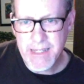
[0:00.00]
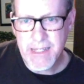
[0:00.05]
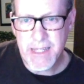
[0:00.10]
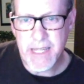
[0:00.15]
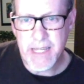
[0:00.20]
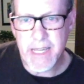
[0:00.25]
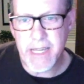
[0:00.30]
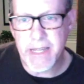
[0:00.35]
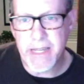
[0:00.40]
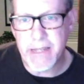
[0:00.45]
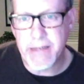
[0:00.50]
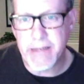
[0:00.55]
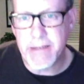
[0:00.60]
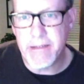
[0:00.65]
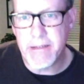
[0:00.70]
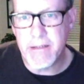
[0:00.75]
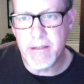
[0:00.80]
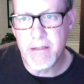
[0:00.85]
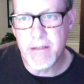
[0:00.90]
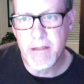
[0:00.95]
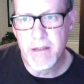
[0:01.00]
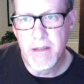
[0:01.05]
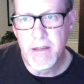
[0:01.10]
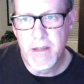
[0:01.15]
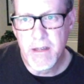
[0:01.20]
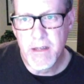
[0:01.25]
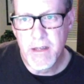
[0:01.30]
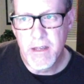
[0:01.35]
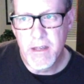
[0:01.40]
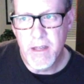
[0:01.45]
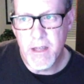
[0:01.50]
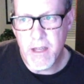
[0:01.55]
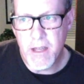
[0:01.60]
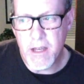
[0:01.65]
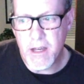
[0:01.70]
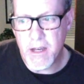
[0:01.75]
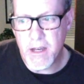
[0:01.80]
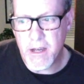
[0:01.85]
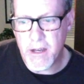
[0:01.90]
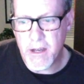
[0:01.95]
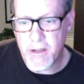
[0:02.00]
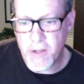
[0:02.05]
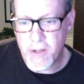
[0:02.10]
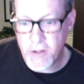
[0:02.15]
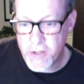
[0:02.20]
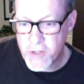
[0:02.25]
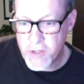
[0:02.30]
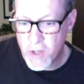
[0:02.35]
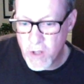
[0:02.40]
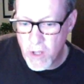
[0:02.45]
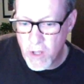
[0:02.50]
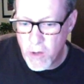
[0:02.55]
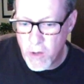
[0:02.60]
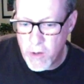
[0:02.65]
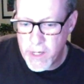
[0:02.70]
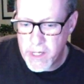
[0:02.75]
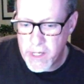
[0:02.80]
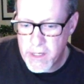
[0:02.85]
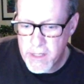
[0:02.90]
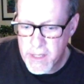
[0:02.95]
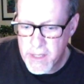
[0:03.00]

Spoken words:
in your soloing.